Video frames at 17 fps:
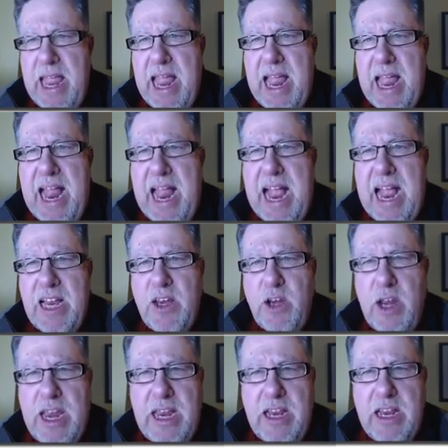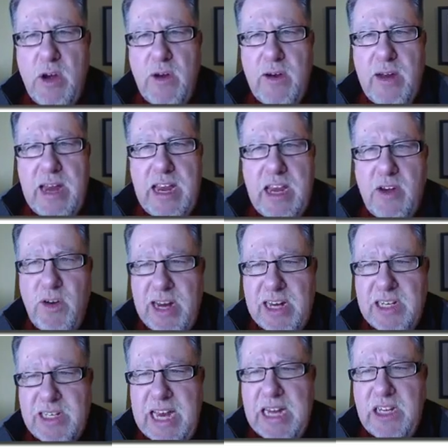and in your
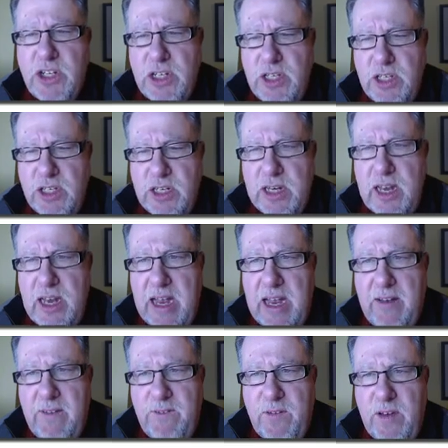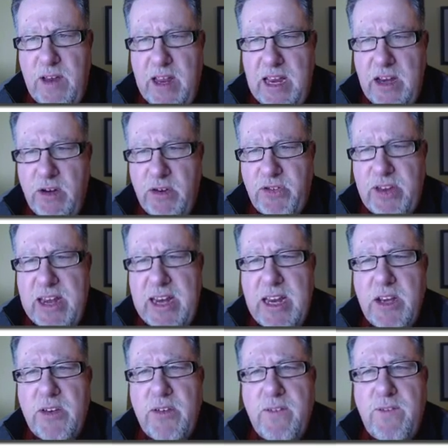extensions, in your
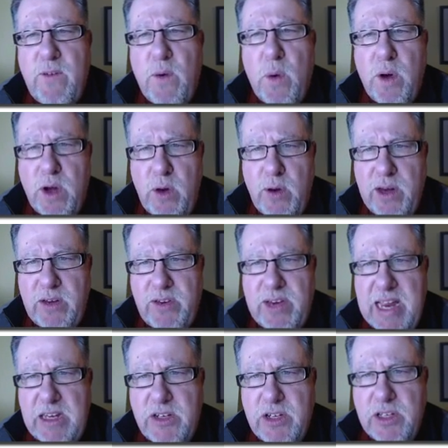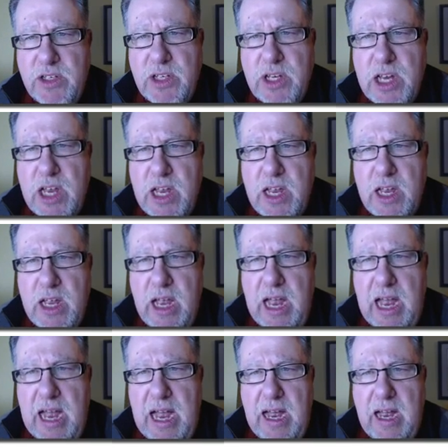settings for your extensions,
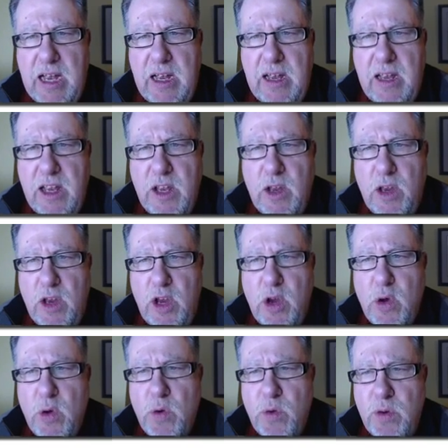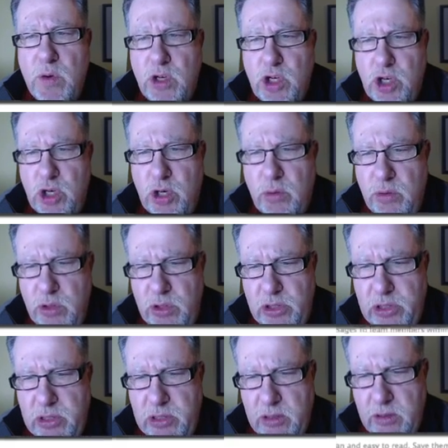you
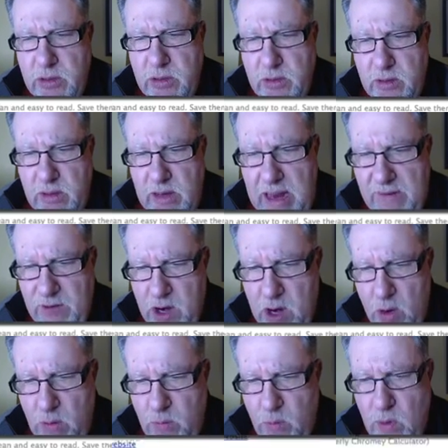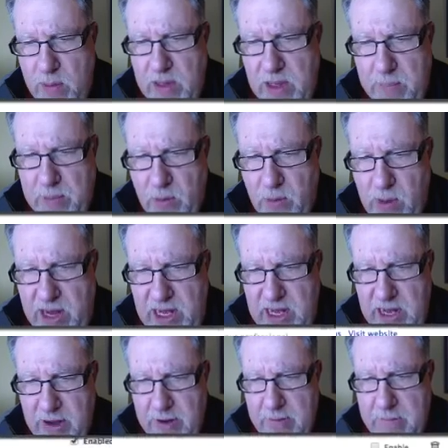choose Evernote web clipper right
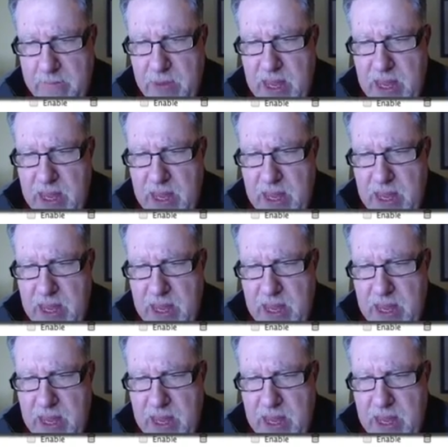here.